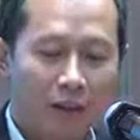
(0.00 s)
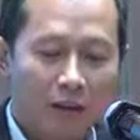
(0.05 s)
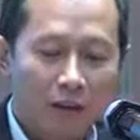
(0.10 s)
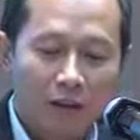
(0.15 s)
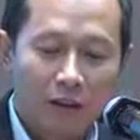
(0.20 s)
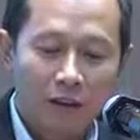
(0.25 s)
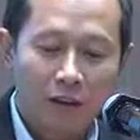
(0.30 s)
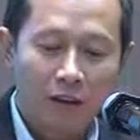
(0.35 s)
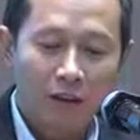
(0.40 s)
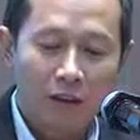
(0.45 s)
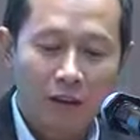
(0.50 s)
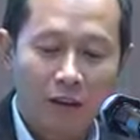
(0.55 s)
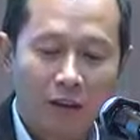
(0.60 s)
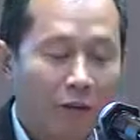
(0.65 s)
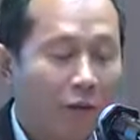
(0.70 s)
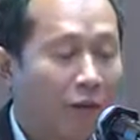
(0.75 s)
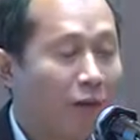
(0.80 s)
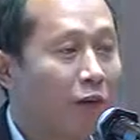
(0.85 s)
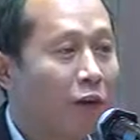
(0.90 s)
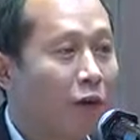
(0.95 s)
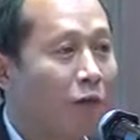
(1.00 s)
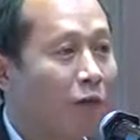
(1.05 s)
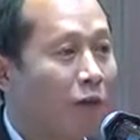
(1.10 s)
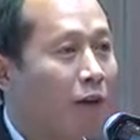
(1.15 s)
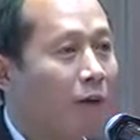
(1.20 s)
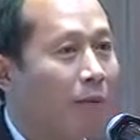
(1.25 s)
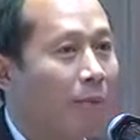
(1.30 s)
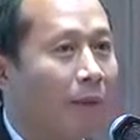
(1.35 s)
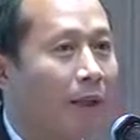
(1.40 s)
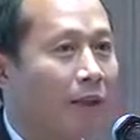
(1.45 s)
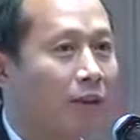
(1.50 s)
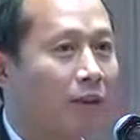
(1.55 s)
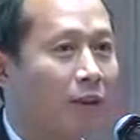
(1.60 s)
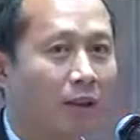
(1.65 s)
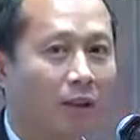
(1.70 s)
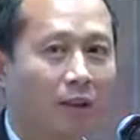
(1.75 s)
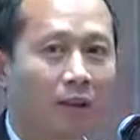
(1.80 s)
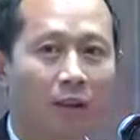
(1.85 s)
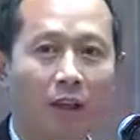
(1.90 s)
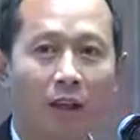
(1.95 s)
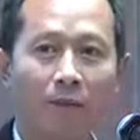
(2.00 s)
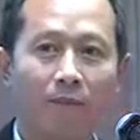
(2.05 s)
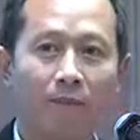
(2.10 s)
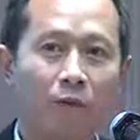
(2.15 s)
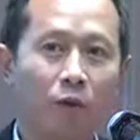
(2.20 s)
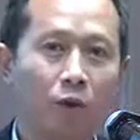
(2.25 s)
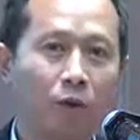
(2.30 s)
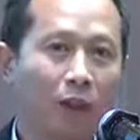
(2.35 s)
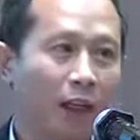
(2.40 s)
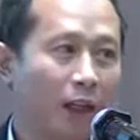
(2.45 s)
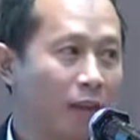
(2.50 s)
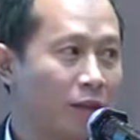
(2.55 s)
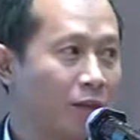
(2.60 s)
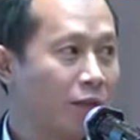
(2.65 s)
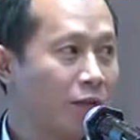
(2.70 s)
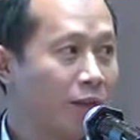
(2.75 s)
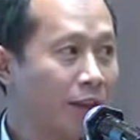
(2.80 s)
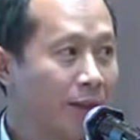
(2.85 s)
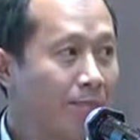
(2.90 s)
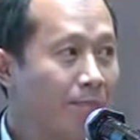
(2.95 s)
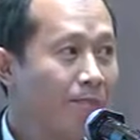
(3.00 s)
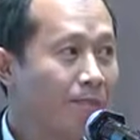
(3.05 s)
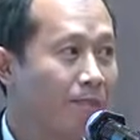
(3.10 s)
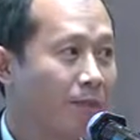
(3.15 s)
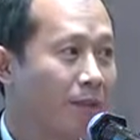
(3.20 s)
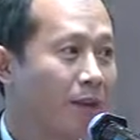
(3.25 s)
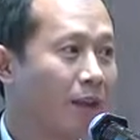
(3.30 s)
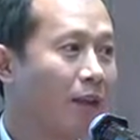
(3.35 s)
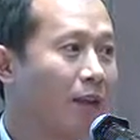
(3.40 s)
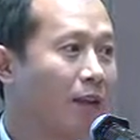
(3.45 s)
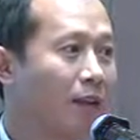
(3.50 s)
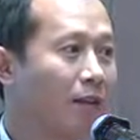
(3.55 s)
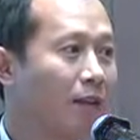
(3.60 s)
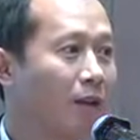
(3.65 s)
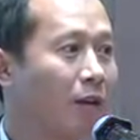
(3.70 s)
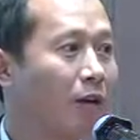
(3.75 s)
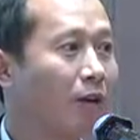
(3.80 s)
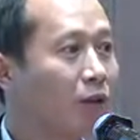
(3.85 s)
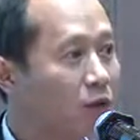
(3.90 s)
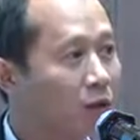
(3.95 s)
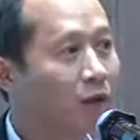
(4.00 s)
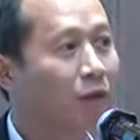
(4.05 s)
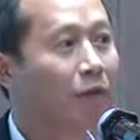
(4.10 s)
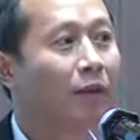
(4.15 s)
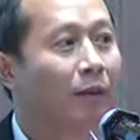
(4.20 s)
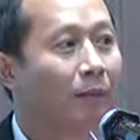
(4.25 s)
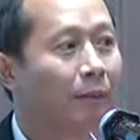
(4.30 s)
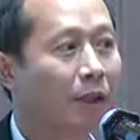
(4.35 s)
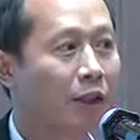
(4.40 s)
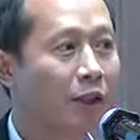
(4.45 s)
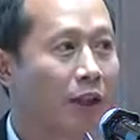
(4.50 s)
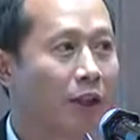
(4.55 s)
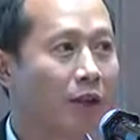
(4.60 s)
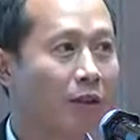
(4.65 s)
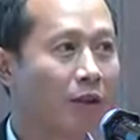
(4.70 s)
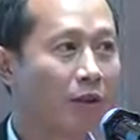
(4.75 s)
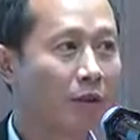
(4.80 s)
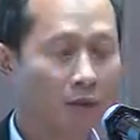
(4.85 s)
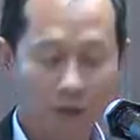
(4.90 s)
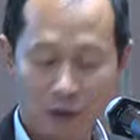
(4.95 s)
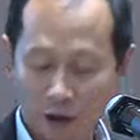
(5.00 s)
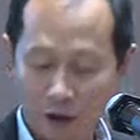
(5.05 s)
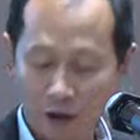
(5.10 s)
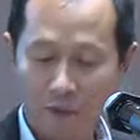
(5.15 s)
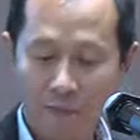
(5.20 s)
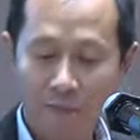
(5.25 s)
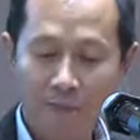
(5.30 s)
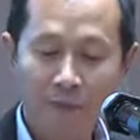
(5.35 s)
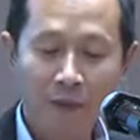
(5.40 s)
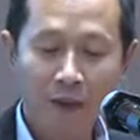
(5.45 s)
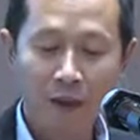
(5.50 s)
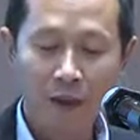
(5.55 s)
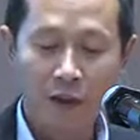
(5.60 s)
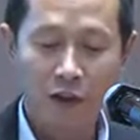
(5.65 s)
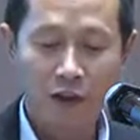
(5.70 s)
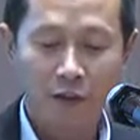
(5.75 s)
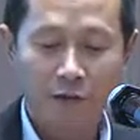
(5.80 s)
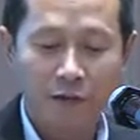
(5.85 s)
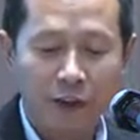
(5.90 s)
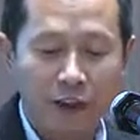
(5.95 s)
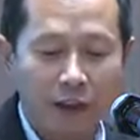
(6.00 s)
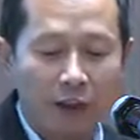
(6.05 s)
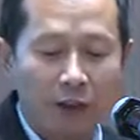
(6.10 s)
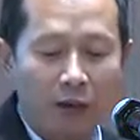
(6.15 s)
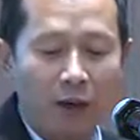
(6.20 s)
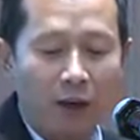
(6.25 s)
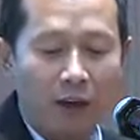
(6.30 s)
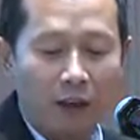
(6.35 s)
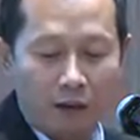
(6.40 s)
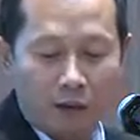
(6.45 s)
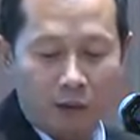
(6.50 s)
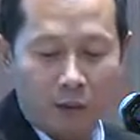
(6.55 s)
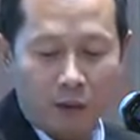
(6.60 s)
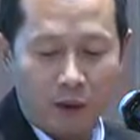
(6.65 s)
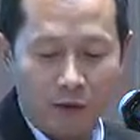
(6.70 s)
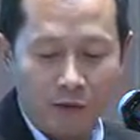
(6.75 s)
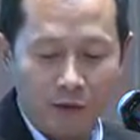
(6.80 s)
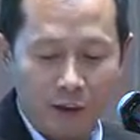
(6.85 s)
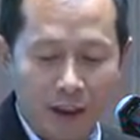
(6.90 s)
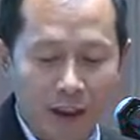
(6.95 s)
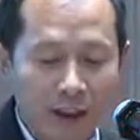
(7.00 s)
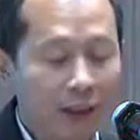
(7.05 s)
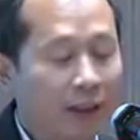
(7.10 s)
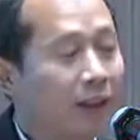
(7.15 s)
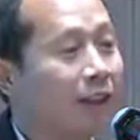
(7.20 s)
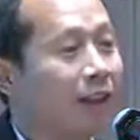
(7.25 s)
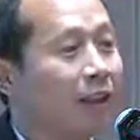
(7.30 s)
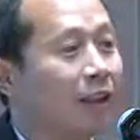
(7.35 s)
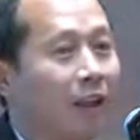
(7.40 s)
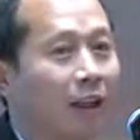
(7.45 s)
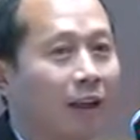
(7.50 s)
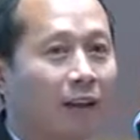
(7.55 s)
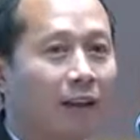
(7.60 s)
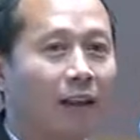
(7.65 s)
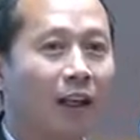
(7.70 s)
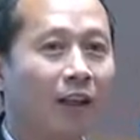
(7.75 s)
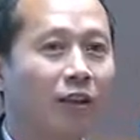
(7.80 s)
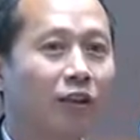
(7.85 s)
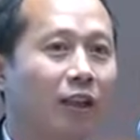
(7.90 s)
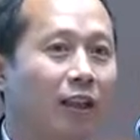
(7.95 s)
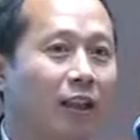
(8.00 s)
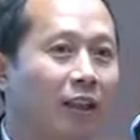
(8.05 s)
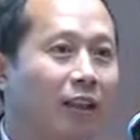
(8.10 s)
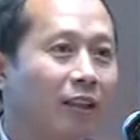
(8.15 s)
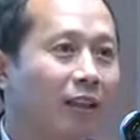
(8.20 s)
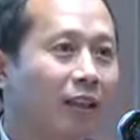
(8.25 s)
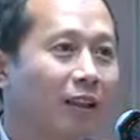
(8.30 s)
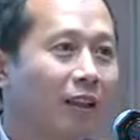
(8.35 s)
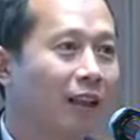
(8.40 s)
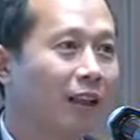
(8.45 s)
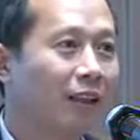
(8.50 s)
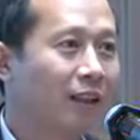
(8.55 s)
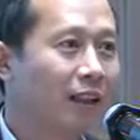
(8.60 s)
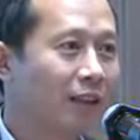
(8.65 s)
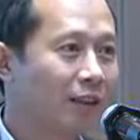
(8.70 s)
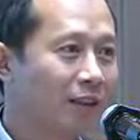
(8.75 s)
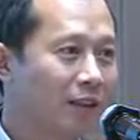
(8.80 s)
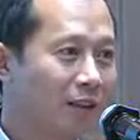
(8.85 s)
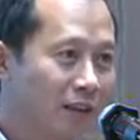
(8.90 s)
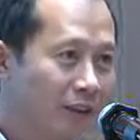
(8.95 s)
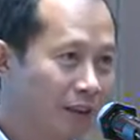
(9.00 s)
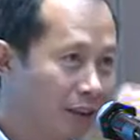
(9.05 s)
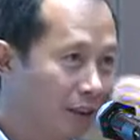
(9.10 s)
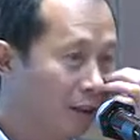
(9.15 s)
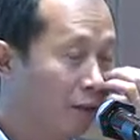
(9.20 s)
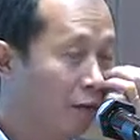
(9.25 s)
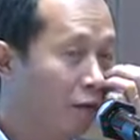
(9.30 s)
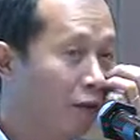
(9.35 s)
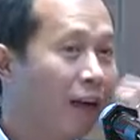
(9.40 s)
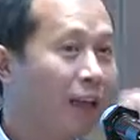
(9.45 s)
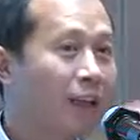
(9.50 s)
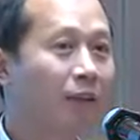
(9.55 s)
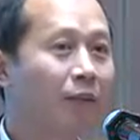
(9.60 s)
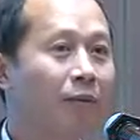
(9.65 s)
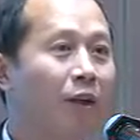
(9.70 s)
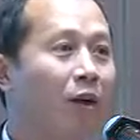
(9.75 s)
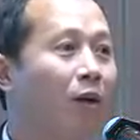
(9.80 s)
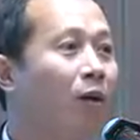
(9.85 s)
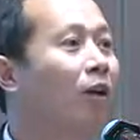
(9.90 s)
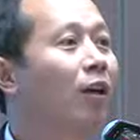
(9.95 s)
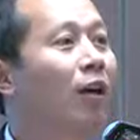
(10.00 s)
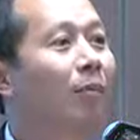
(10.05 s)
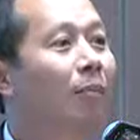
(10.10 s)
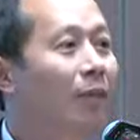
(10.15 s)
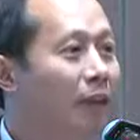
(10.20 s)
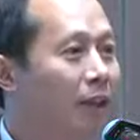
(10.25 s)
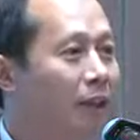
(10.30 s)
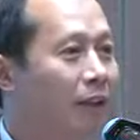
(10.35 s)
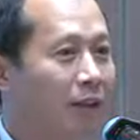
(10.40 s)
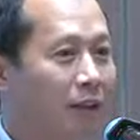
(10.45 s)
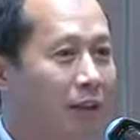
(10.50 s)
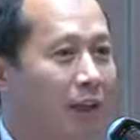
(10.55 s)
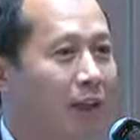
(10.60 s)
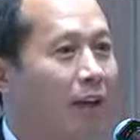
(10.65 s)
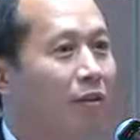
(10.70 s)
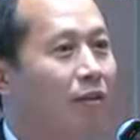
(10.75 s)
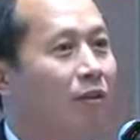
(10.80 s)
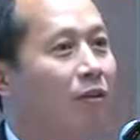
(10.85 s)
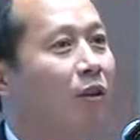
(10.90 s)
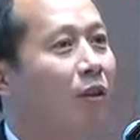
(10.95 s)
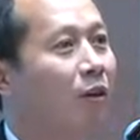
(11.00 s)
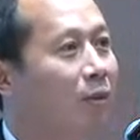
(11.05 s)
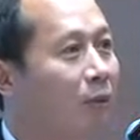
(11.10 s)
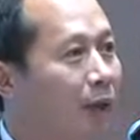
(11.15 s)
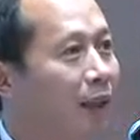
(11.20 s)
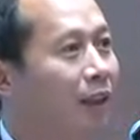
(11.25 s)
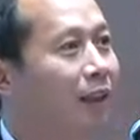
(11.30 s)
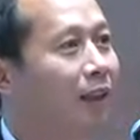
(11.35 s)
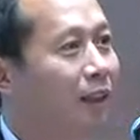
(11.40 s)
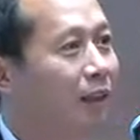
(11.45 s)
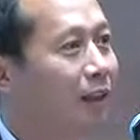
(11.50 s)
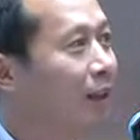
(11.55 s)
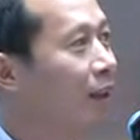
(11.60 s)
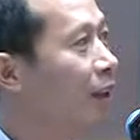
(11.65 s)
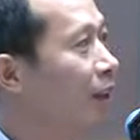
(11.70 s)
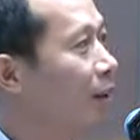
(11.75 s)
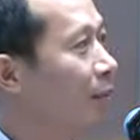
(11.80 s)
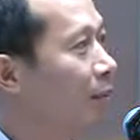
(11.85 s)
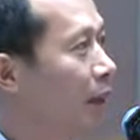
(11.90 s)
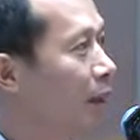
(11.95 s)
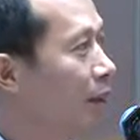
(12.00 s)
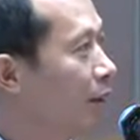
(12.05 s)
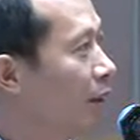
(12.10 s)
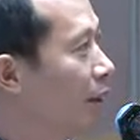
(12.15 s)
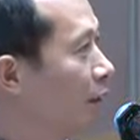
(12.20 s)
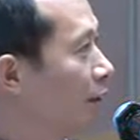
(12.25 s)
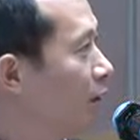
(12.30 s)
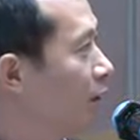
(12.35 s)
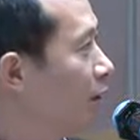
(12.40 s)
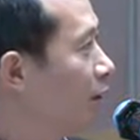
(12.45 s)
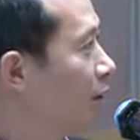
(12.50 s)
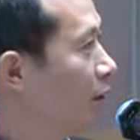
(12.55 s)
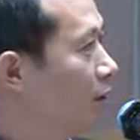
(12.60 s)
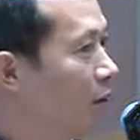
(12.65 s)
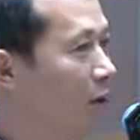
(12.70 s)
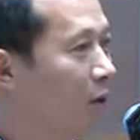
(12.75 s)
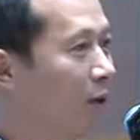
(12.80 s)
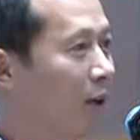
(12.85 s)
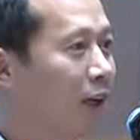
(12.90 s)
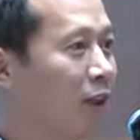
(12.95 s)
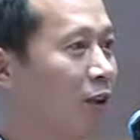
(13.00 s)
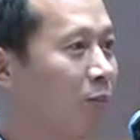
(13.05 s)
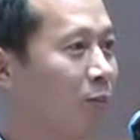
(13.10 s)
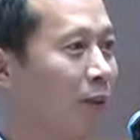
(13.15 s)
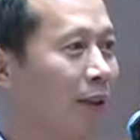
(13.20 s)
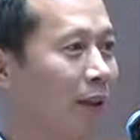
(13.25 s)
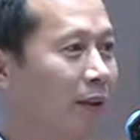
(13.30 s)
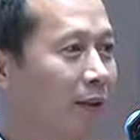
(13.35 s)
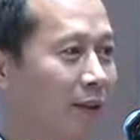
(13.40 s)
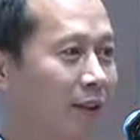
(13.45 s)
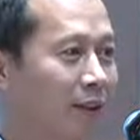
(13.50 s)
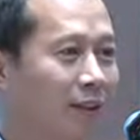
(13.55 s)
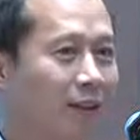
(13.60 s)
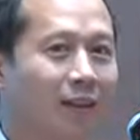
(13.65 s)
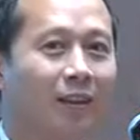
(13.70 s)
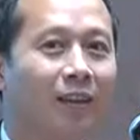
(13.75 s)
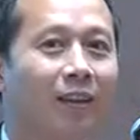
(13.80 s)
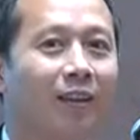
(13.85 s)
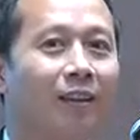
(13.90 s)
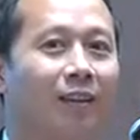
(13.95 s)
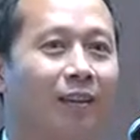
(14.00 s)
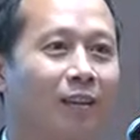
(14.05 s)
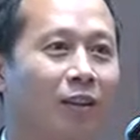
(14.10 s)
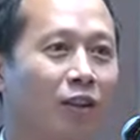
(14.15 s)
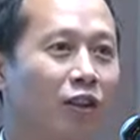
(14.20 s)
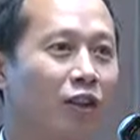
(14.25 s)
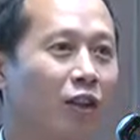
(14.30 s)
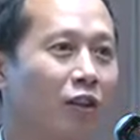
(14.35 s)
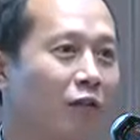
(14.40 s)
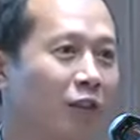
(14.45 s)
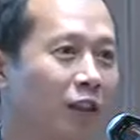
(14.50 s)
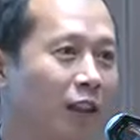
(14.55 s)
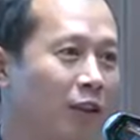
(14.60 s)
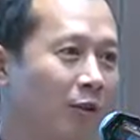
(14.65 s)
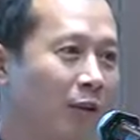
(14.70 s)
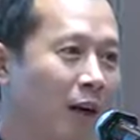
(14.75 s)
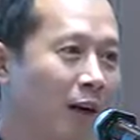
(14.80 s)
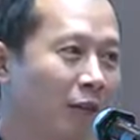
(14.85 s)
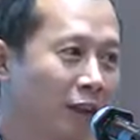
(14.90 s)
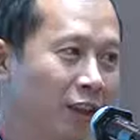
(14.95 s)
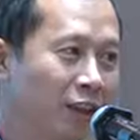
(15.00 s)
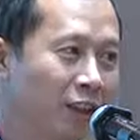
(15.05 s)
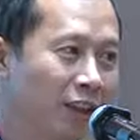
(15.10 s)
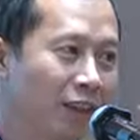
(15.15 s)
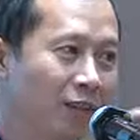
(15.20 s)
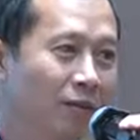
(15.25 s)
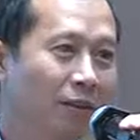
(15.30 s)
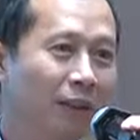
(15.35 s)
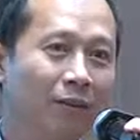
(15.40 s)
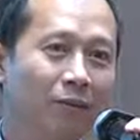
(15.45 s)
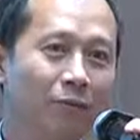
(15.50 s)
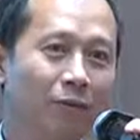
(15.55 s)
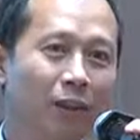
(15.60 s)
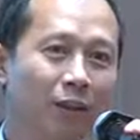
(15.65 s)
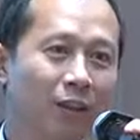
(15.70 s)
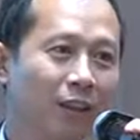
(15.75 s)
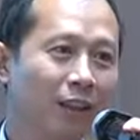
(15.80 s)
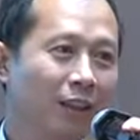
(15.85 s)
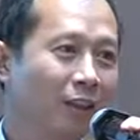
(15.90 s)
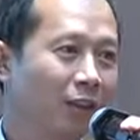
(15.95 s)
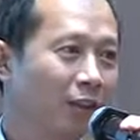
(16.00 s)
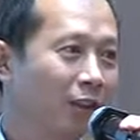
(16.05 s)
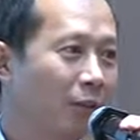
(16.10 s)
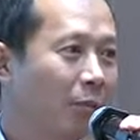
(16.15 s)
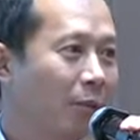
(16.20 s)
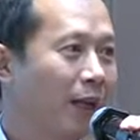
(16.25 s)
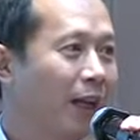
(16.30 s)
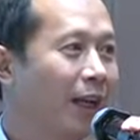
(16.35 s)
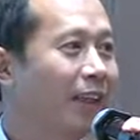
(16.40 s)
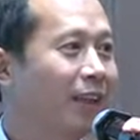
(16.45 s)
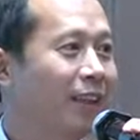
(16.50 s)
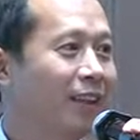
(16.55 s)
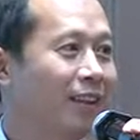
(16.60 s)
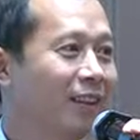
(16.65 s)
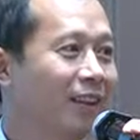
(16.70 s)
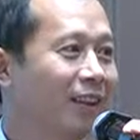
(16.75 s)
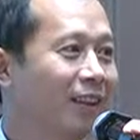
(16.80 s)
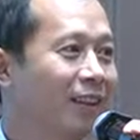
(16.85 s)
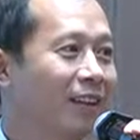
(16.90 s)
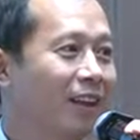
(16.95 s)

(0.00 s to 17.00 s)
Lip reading: just give a few comments on today's stream and also the film in general, shifting gravity. And actually, I guess the fact that we all come here has already made us all experience the shifting gravity when we are sitting on a plane.